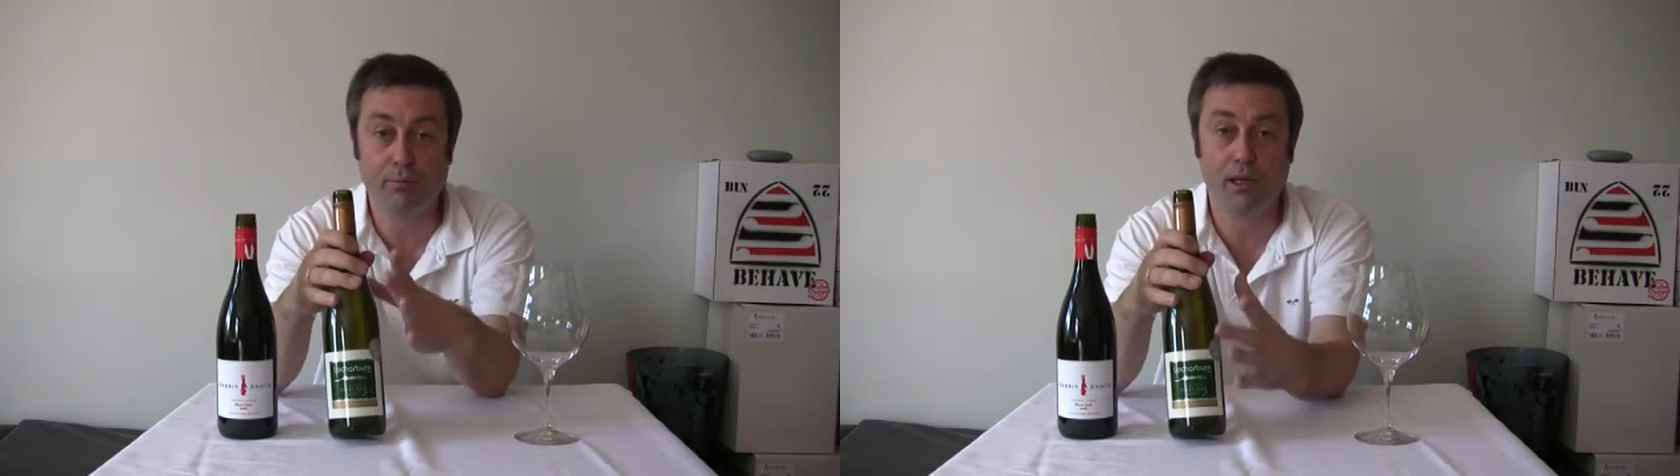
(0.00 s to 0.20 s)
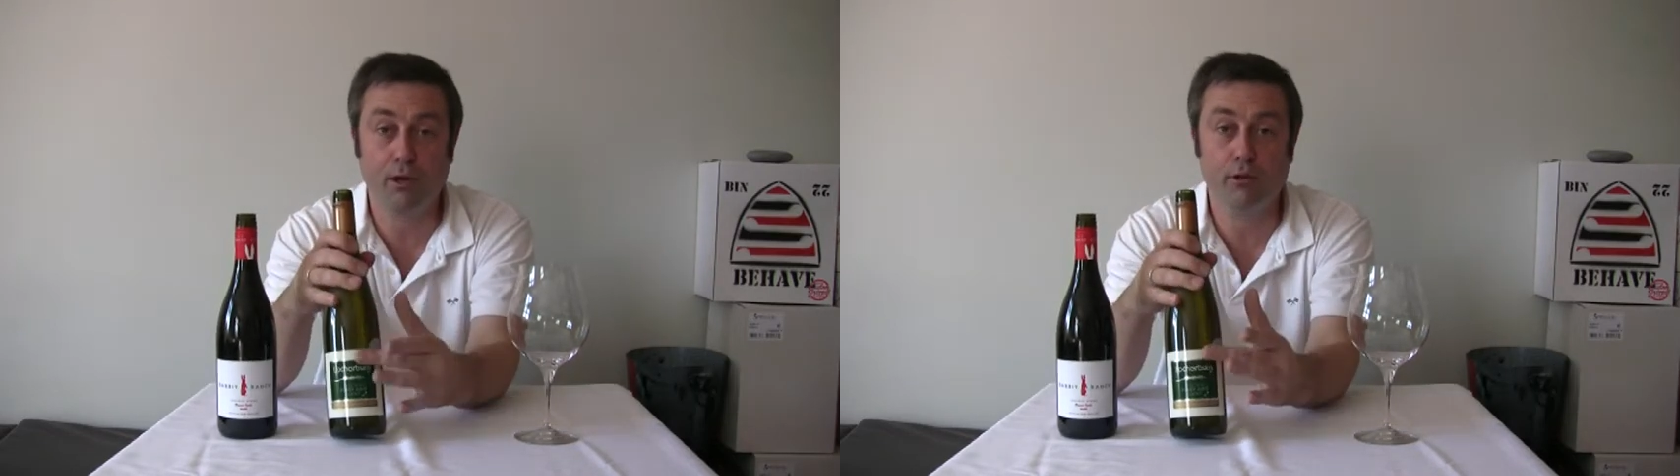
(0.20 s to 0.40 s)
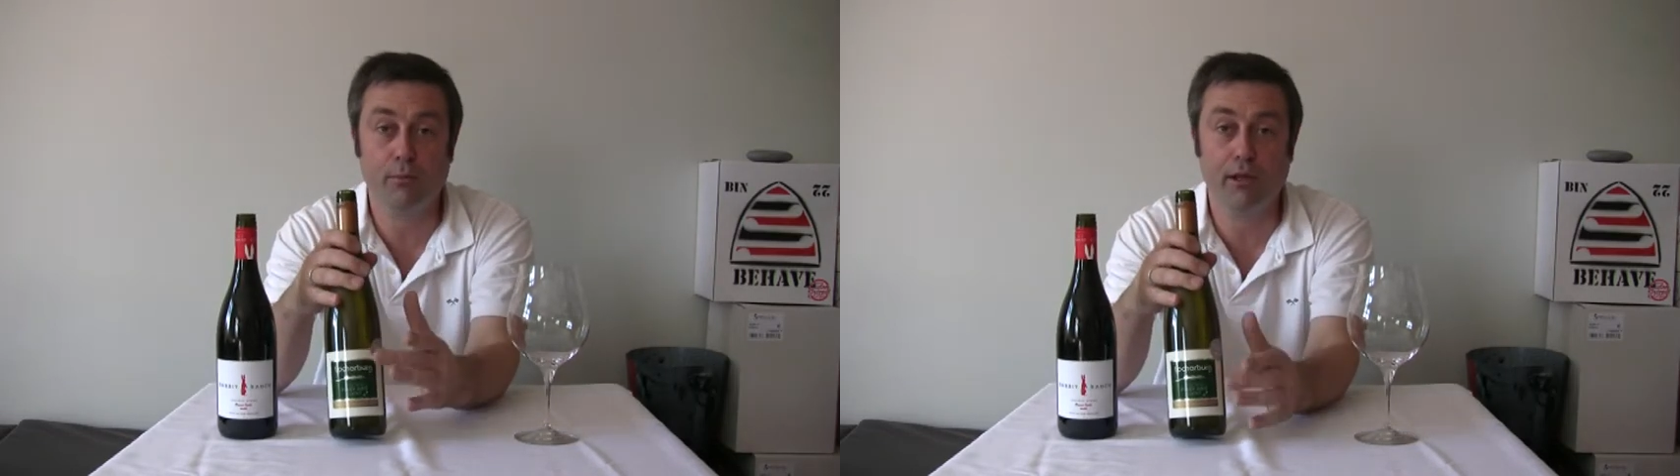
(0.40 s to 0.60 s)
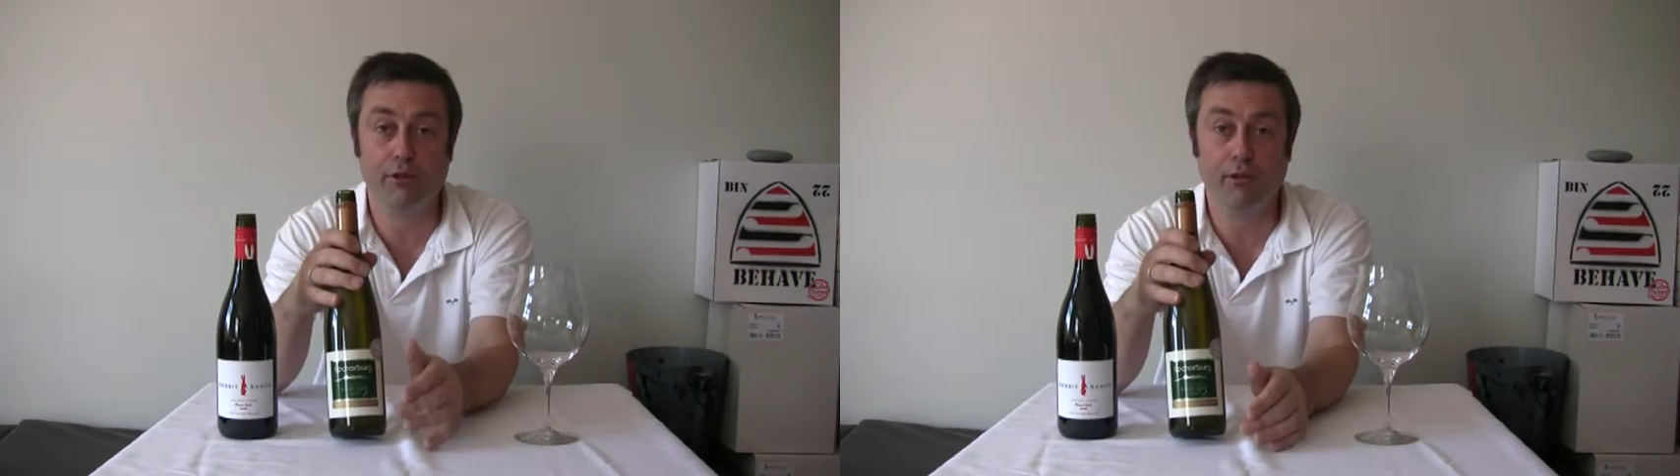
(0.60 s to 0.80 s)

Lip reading: below the Pisa